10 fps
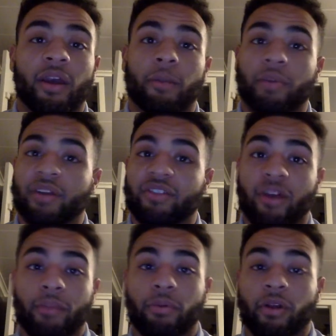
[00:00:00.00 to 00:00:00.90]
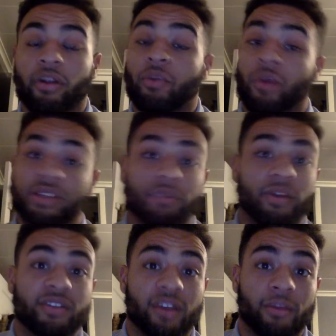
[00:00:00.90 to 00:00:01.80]
a big-time player. He was a
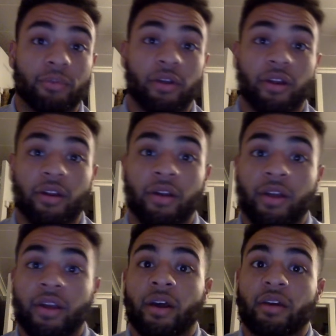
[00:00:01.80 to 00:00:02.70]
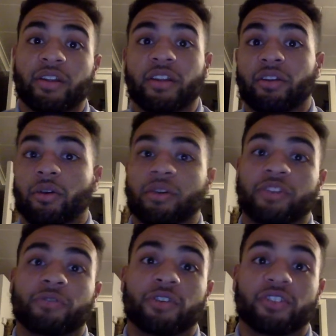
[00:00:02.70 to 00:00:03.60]
big-time player, you know, in
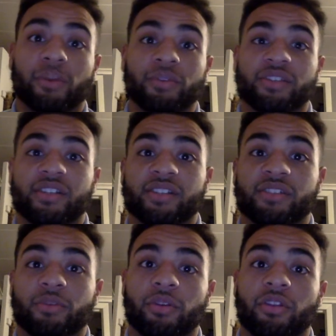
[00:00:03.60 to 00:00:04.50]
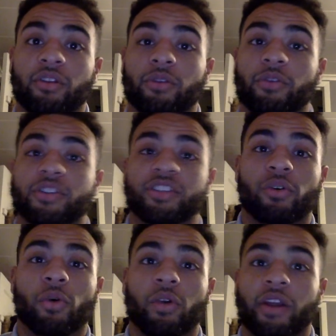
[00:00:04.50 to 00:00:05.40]
his first couple seasons with the University
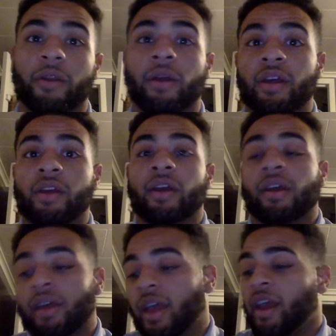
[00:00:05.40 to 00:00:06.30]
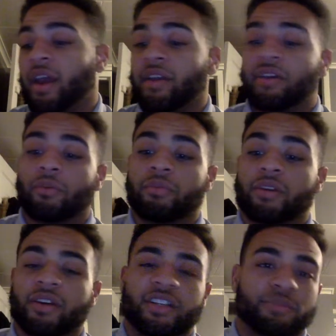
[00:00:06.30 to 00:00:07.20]
of Oregon. And
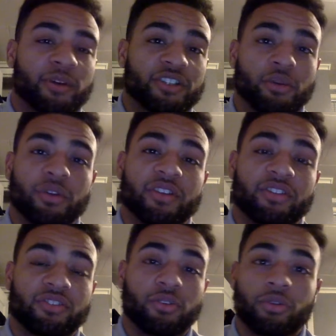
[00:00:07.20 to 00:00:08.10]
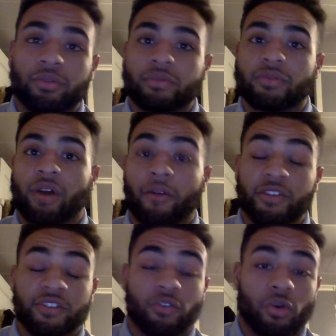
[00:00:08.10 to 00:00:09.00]
especially with this new
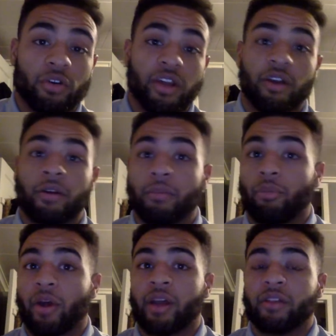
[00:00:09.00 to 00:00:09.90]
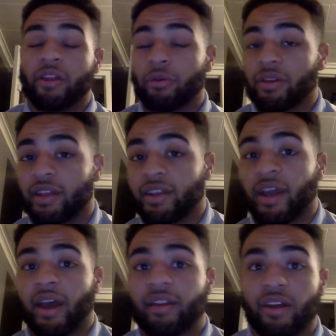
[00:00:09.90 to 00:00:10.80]
offensive coordinator, Brian Lingard,
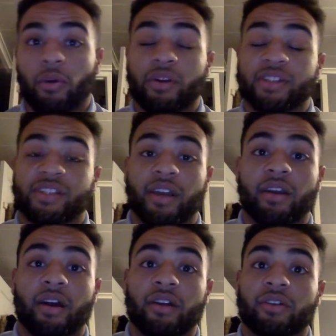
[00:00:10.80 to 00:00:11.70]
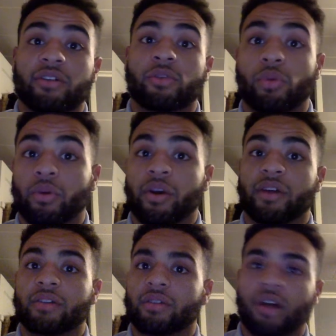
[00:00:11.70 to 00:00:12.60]
that Oregon State got, who
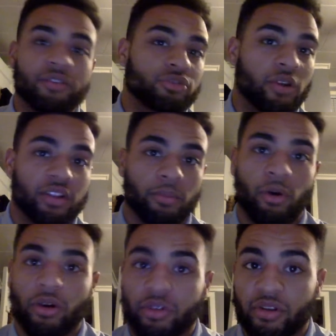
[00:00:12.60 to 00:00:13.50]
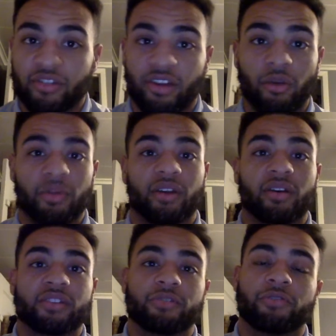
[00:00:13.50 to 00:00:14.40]
loves running the ball, you can tell,
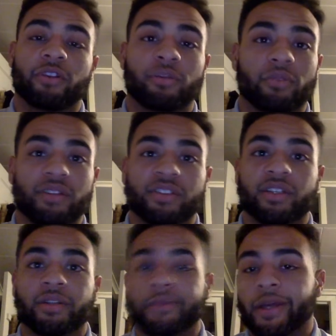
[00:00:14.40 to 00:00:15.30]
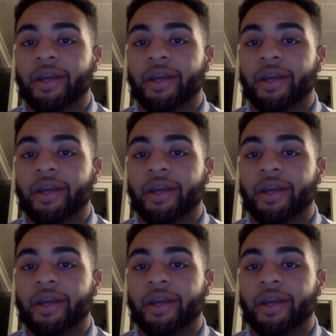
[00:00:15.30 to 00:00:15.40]
because Philip Lindsay,